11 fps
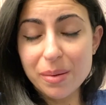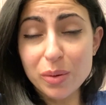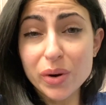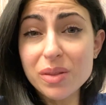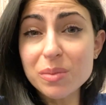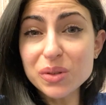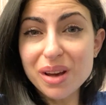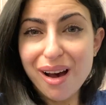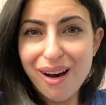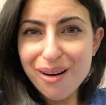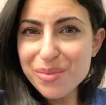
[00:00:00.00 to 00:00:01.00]
And one of the most
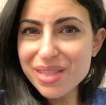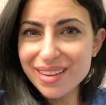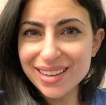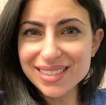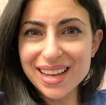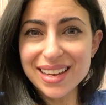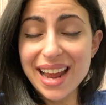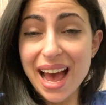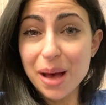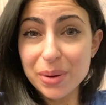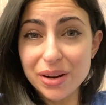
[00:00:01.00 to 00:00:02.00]
common things that can
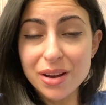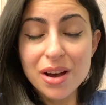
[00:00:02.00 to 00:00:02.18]
happen